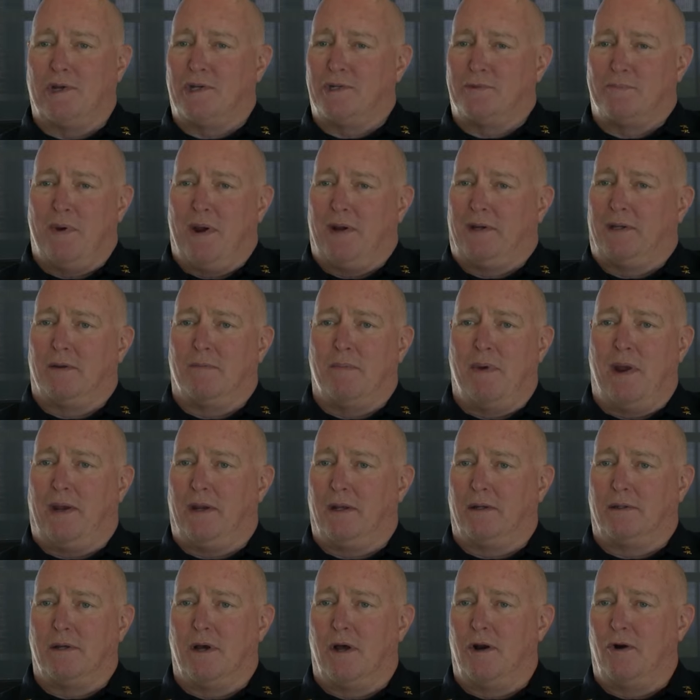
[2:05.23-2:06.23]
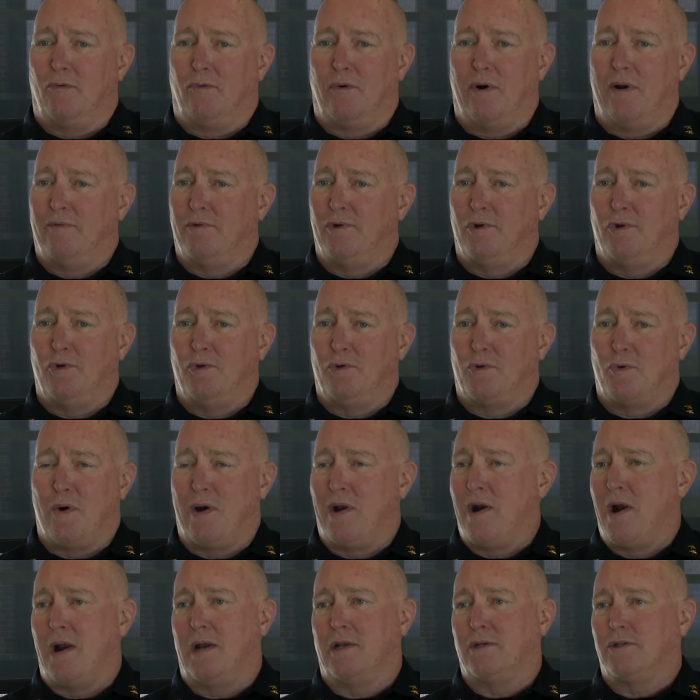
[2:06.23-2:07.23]
expect to make a ton of revenue.
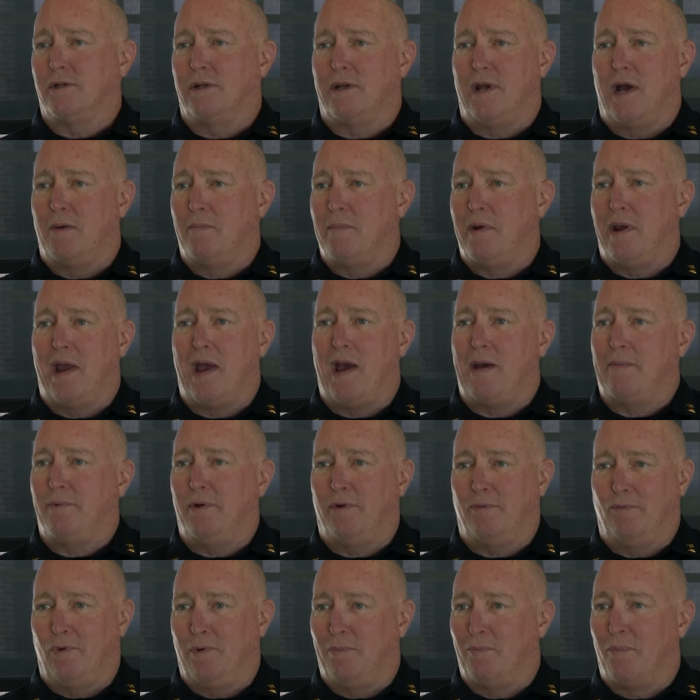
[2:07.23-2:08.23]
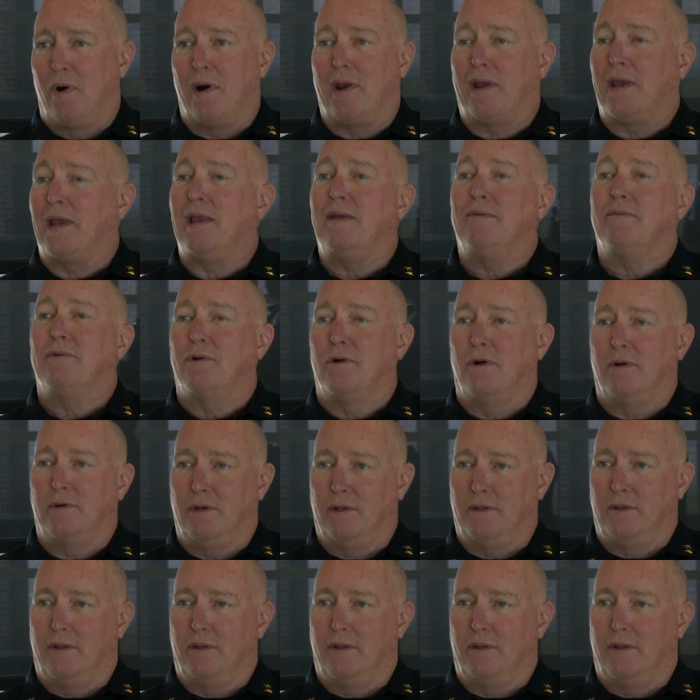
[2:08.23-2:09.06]
Quite honestly, I'll be happy if we break even on the